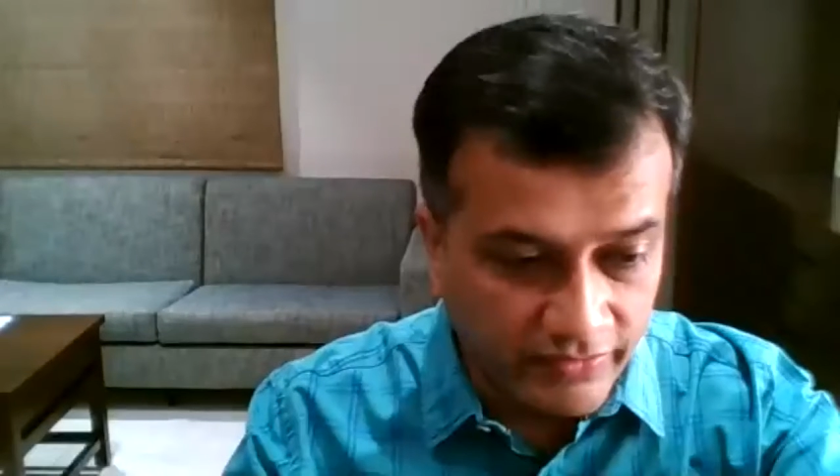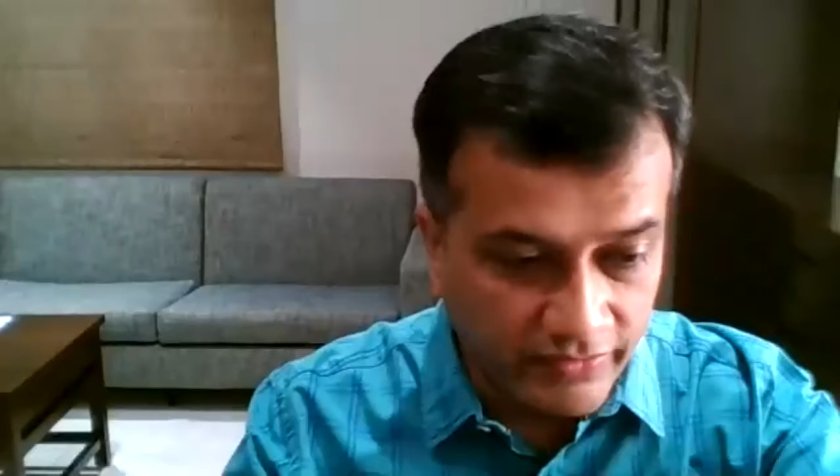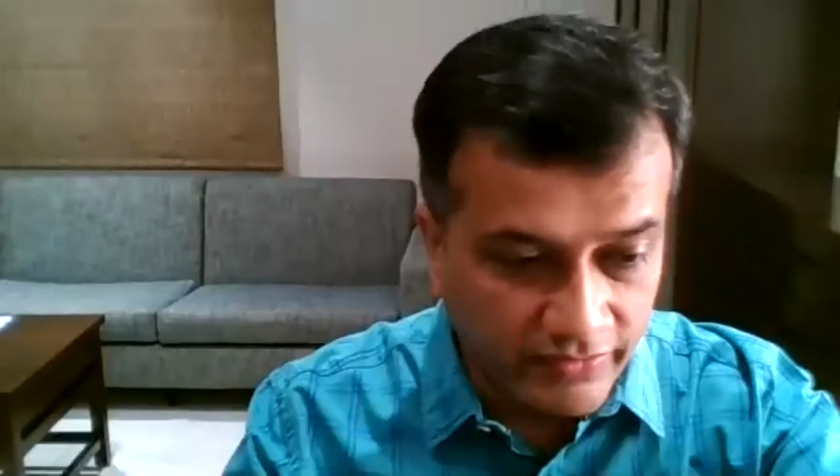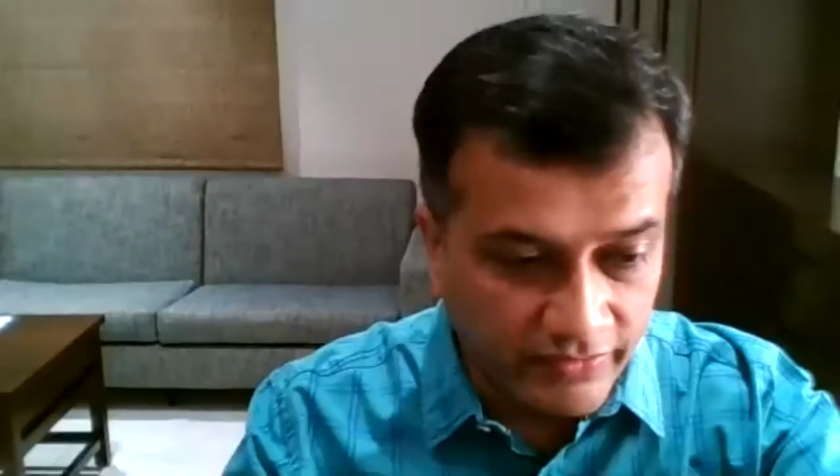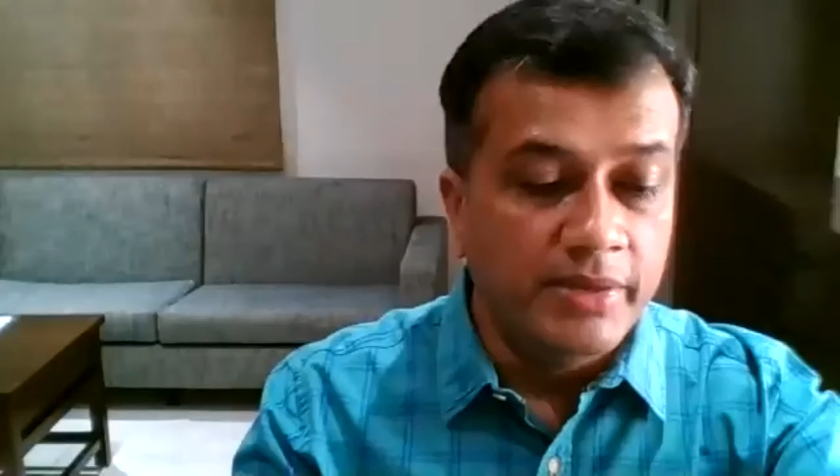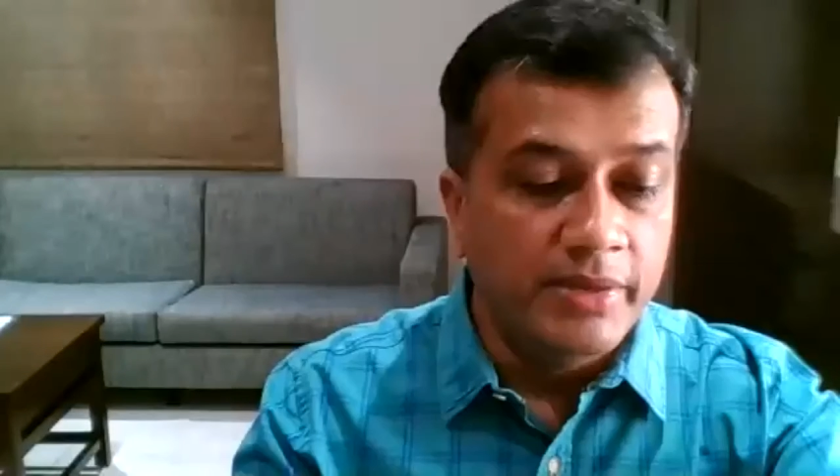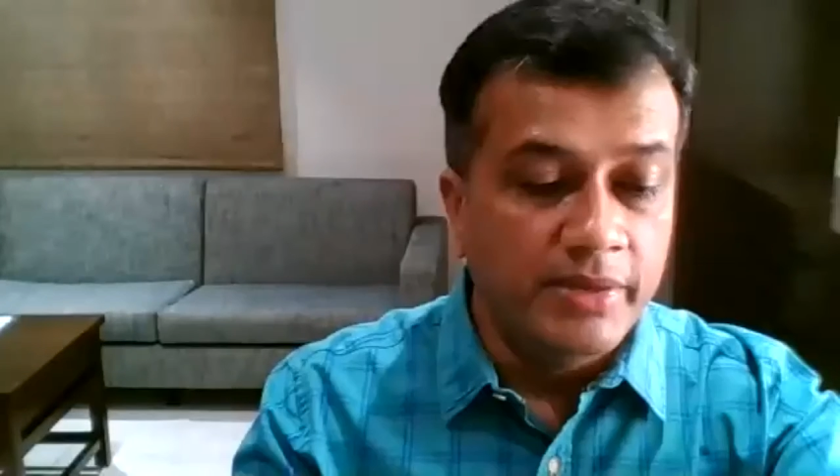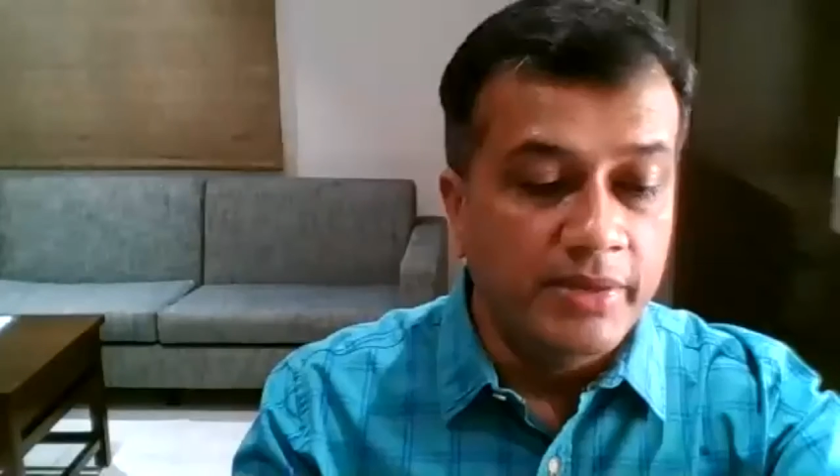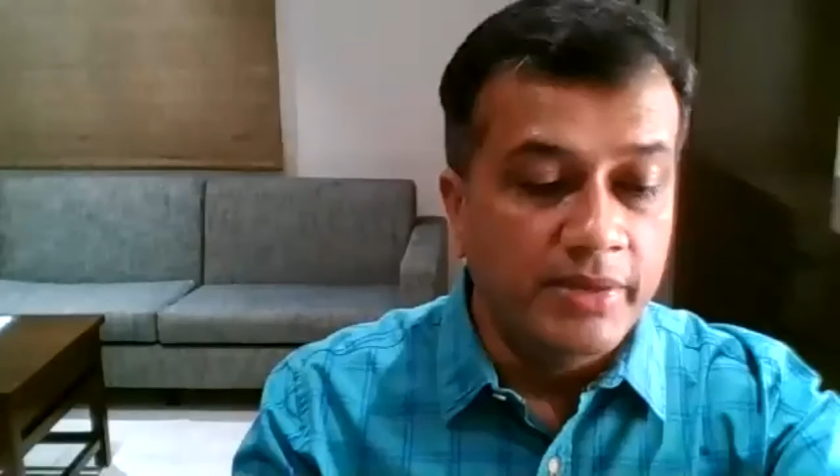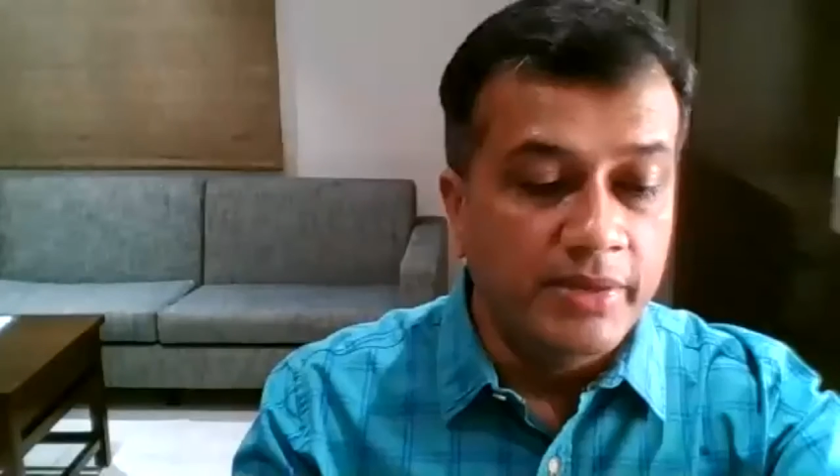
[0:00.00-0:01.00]
will be
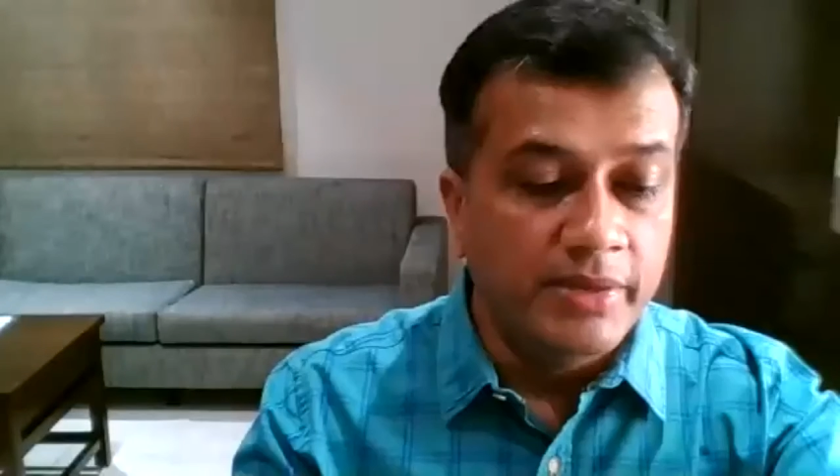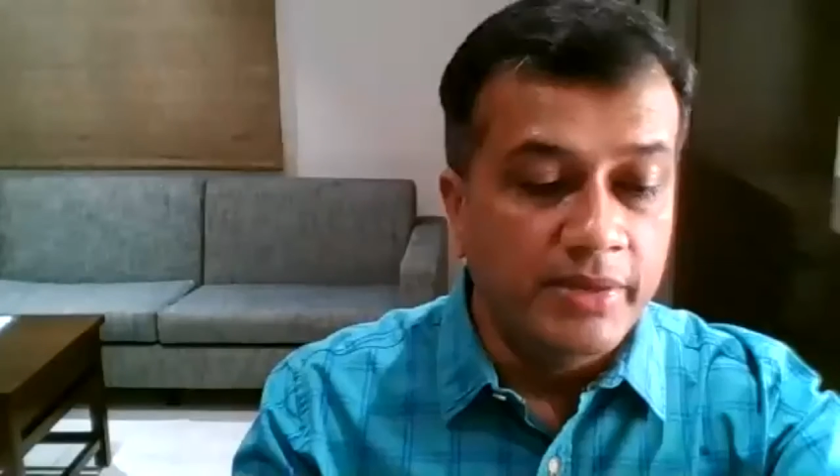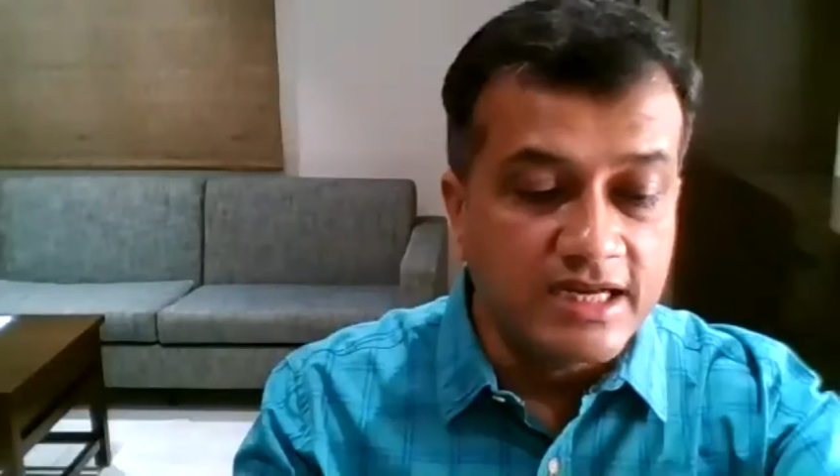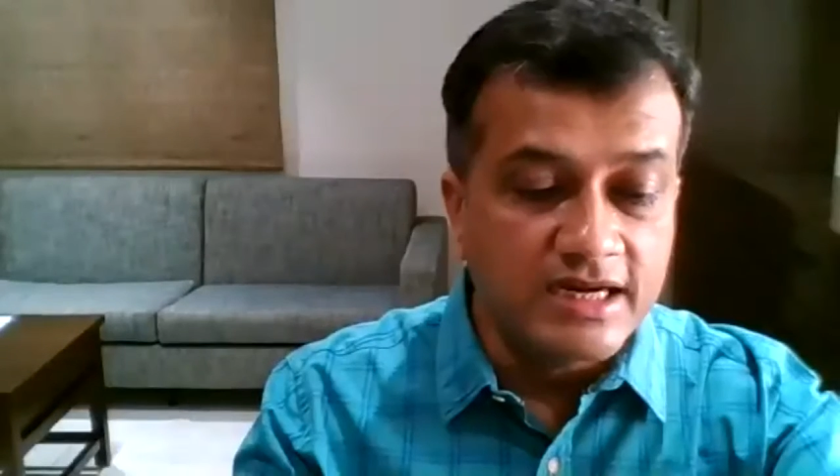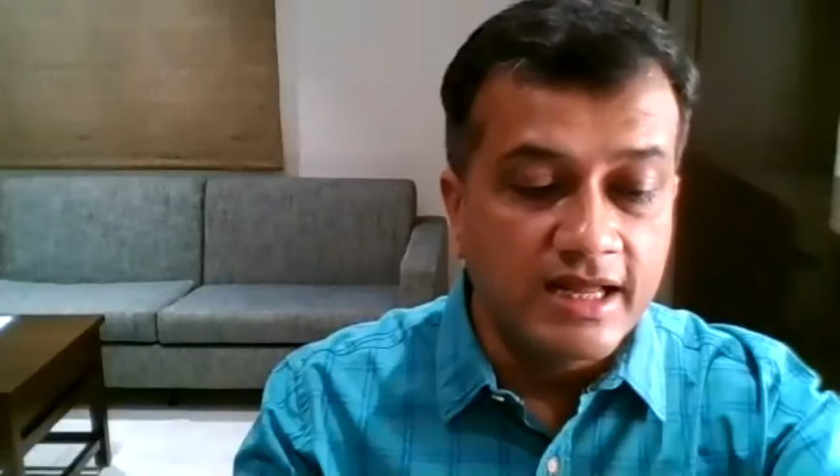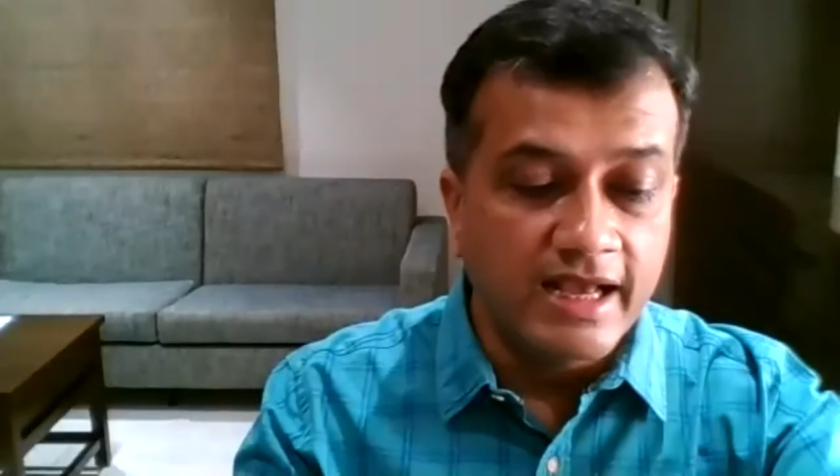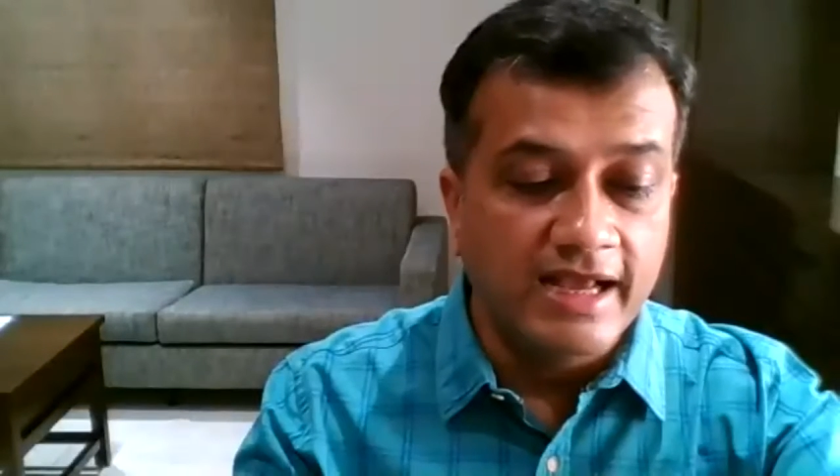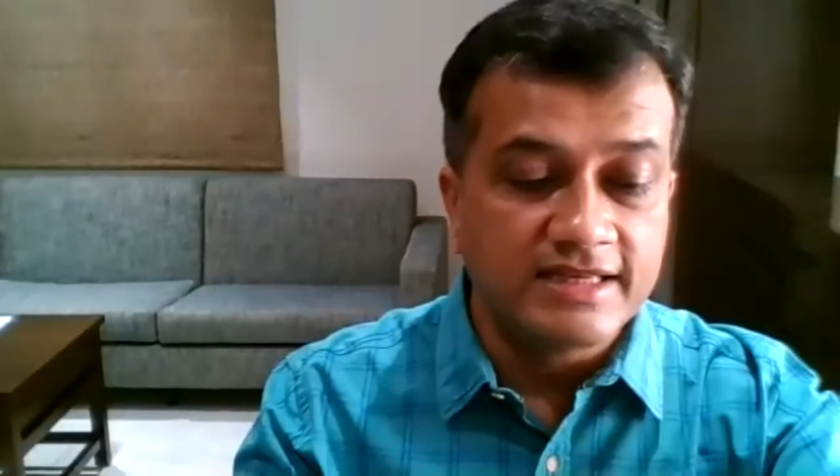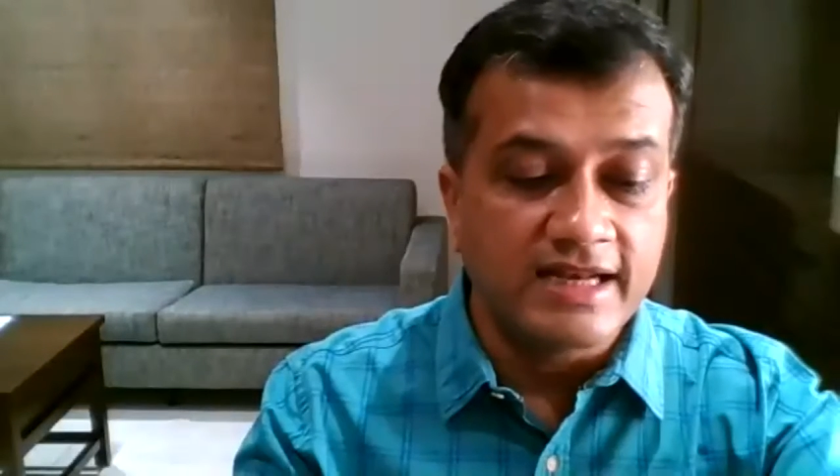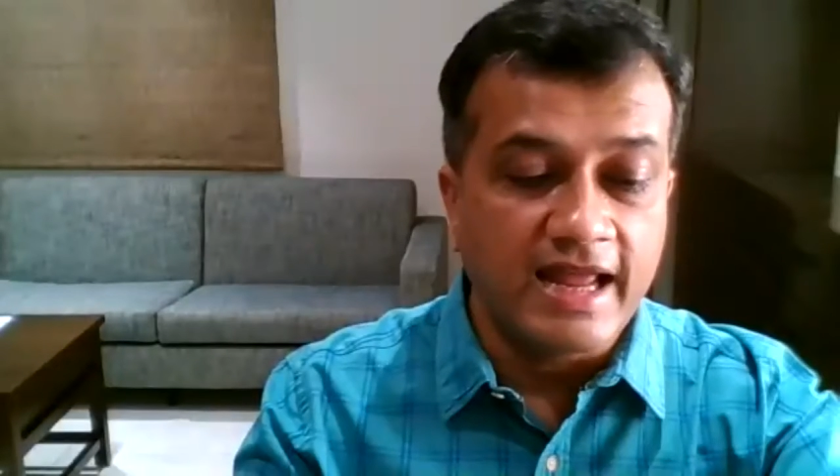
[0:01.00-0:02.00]
considered
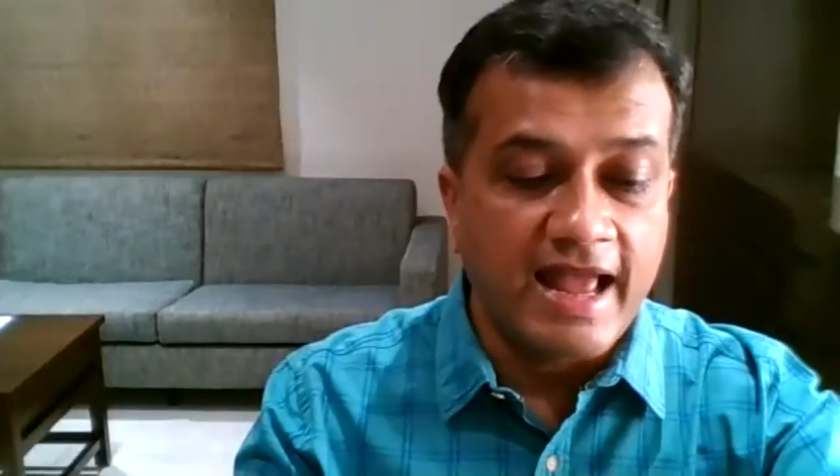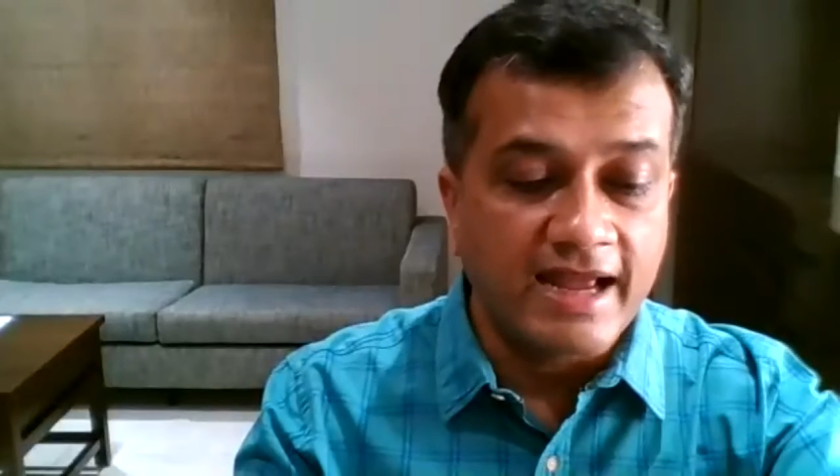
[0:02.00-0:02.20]
as an